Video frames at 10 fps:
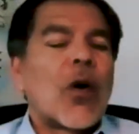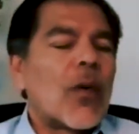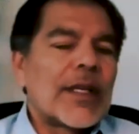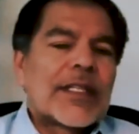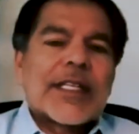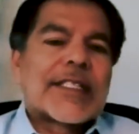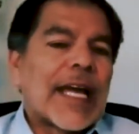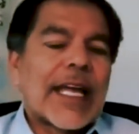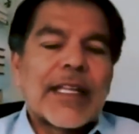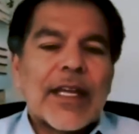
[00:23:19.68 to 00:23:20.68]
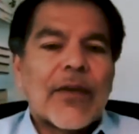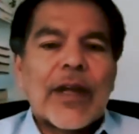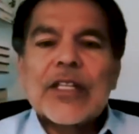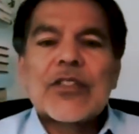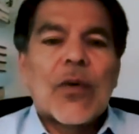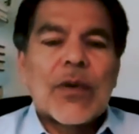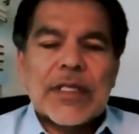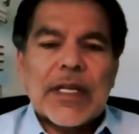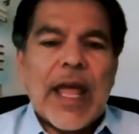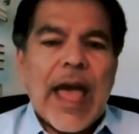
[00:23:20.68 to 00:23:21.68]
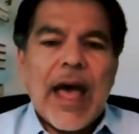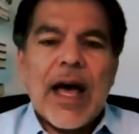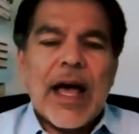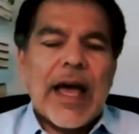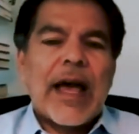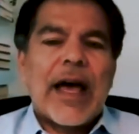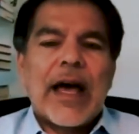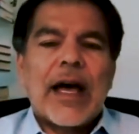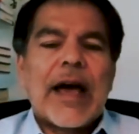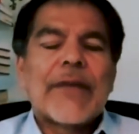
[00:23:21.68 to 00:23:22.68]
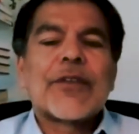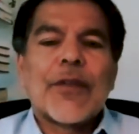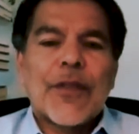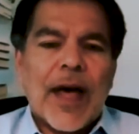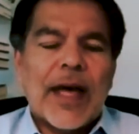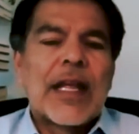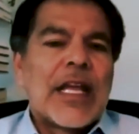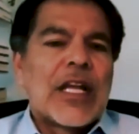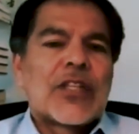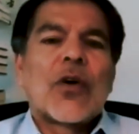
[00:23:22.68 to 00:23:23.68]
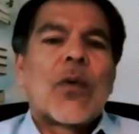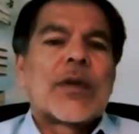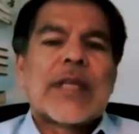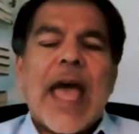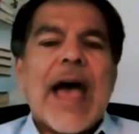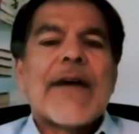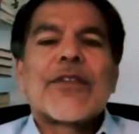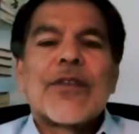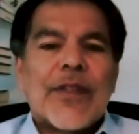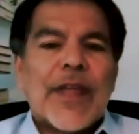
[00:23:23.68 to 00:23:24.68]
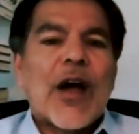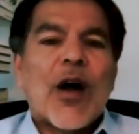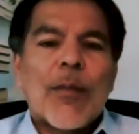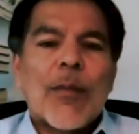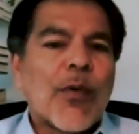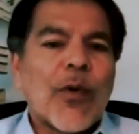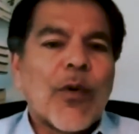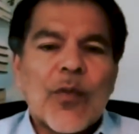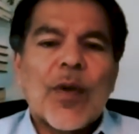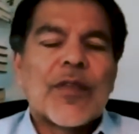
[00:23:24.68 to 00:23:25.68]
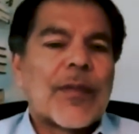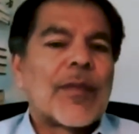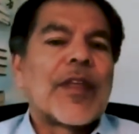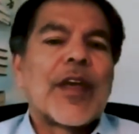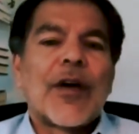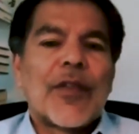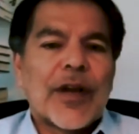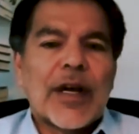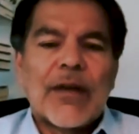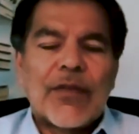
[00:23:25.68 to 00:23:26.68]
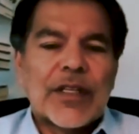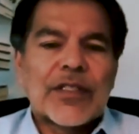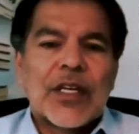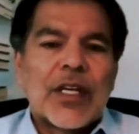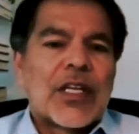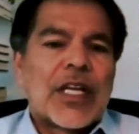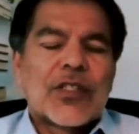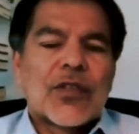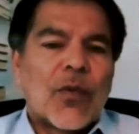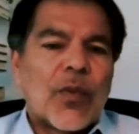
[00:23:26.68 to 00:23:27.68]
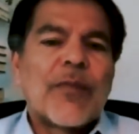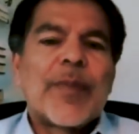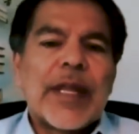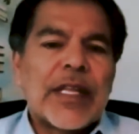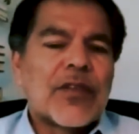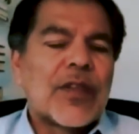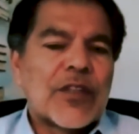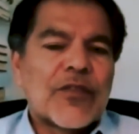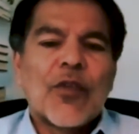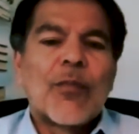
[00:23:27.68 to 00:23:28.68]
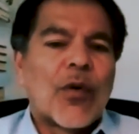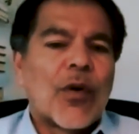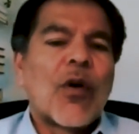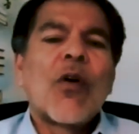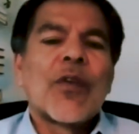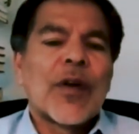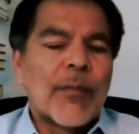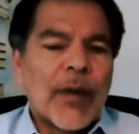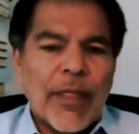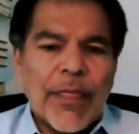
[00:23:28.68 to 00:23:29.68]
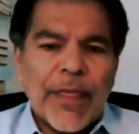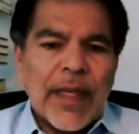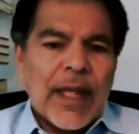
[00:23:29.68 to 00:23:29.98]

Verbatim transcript: always secondary. It's always an uh, afterthought. It's always after they are bored with some of the other coverage. And so we've been into this for more over a month,